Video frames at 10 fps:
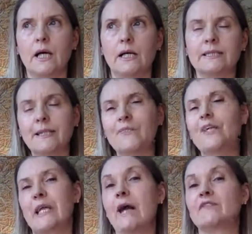something
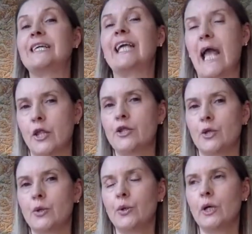you have to get
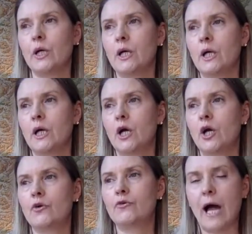through,
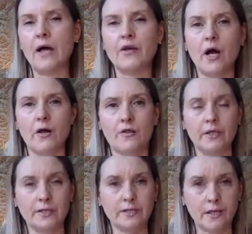rather than
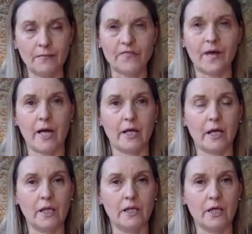something
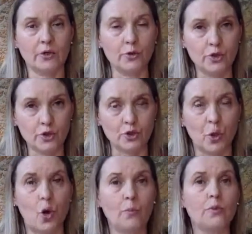that you
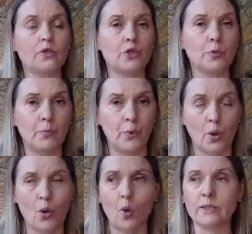stop to
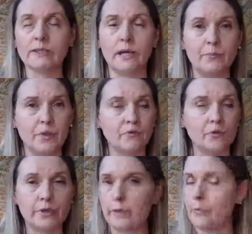pause and be
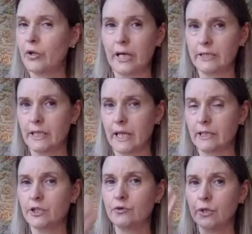really present and
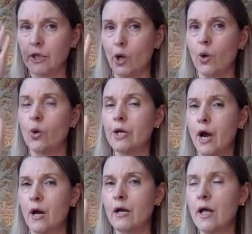to really
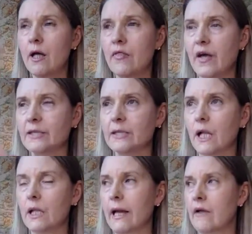honour this
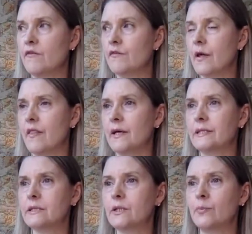life
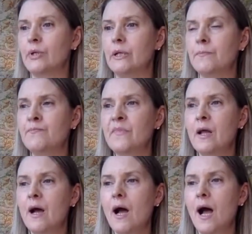that's been.
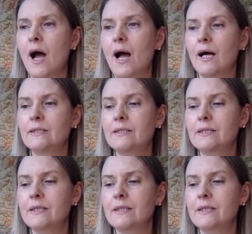And